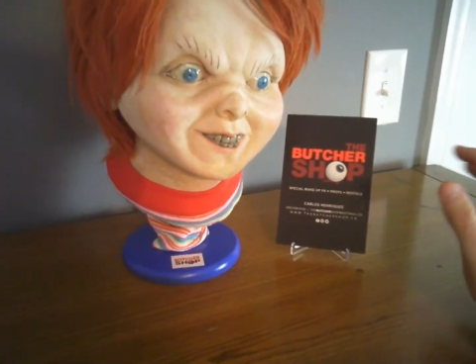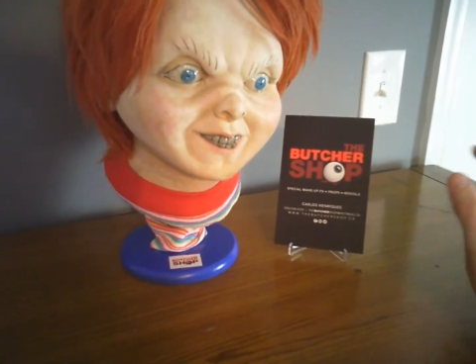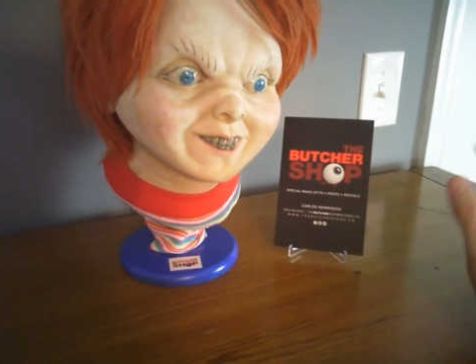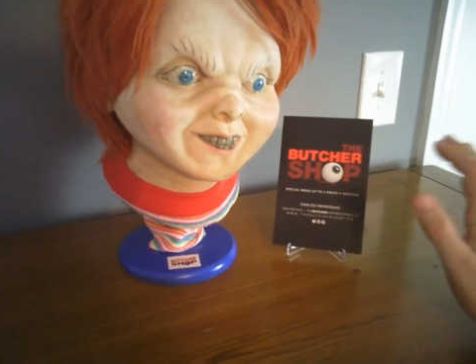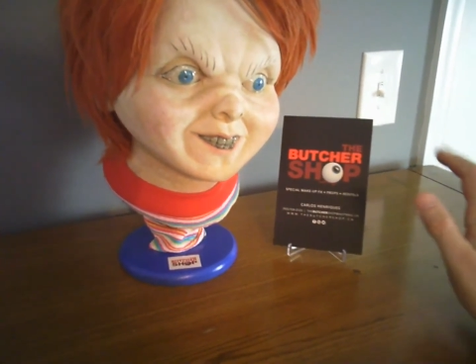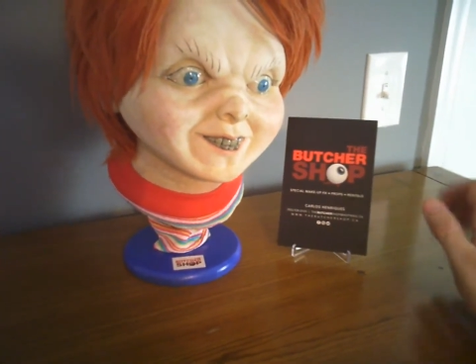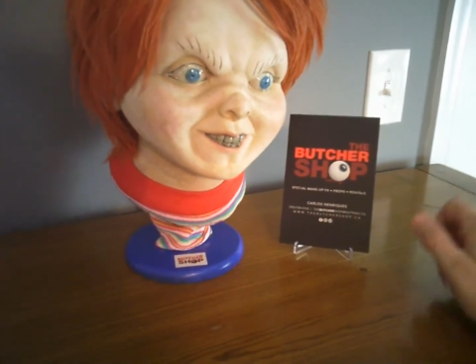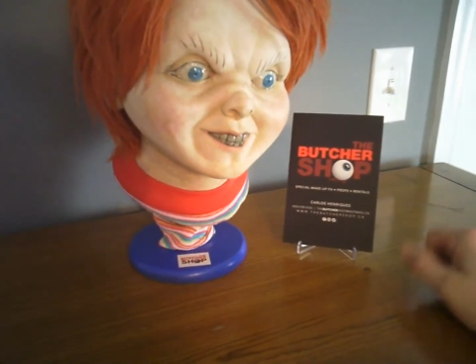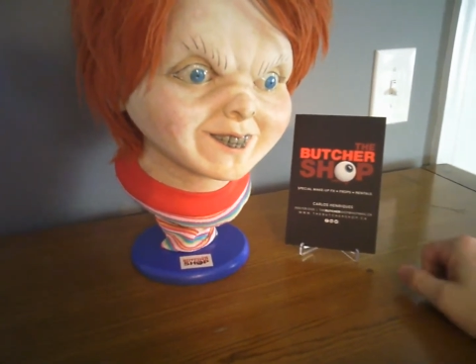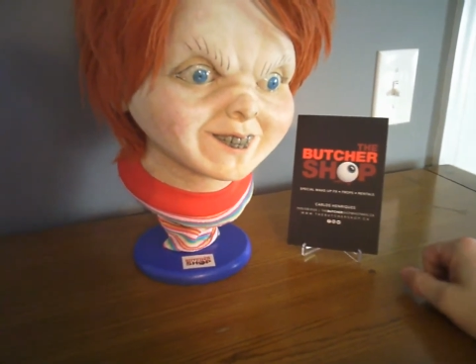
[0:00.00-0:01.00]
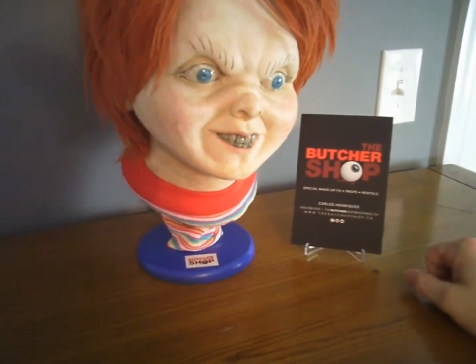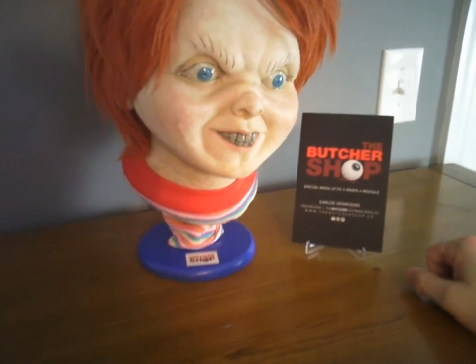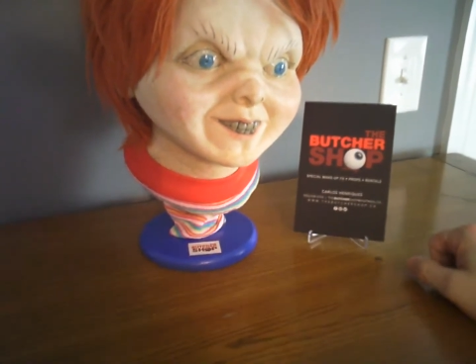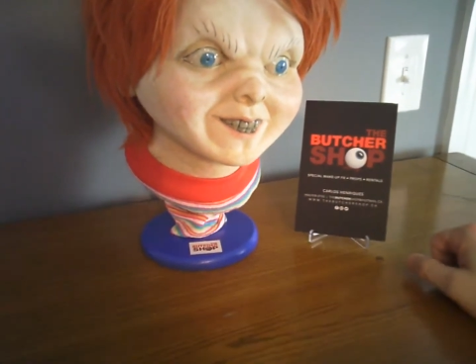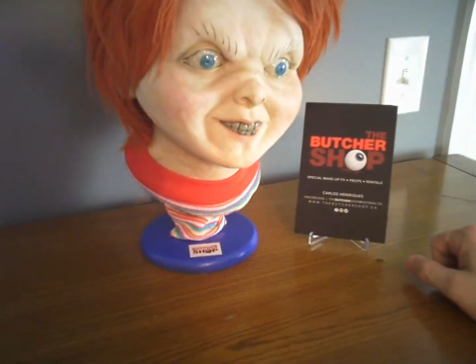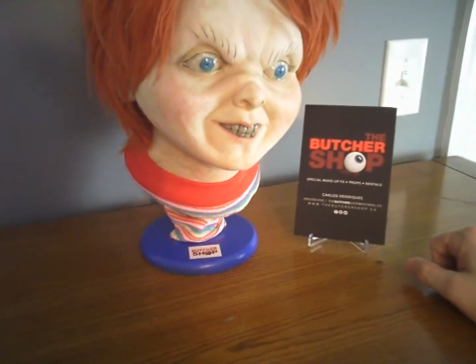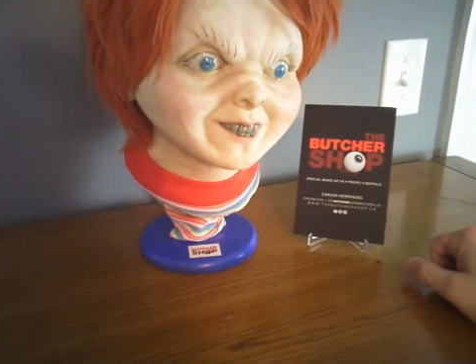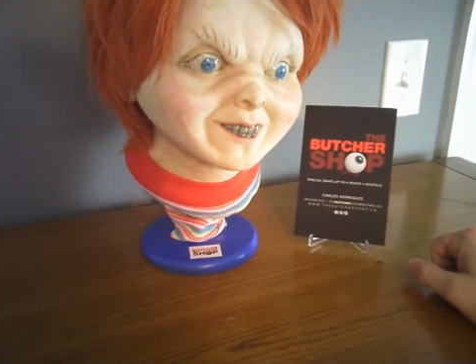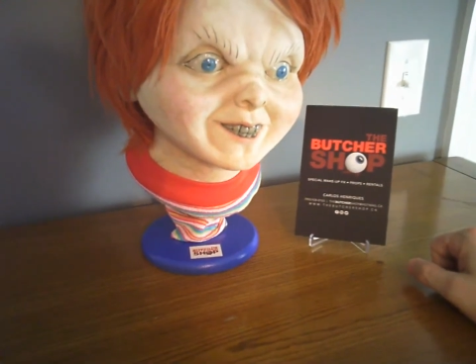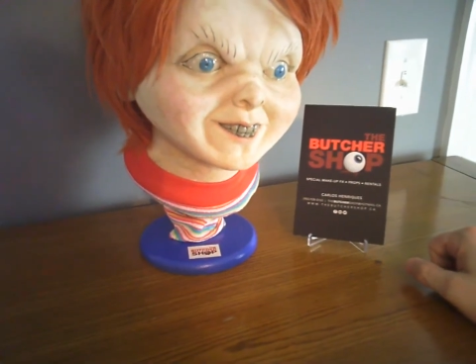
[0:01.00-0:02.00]
They got everything.
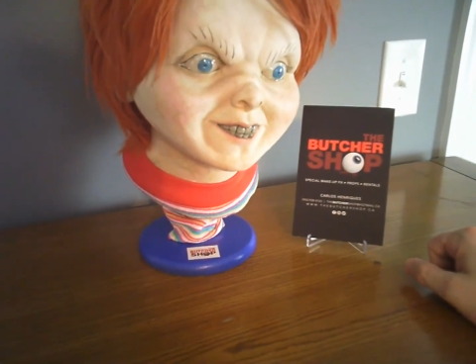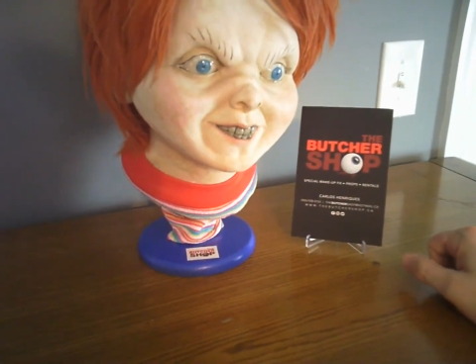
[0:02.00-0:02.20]
Um,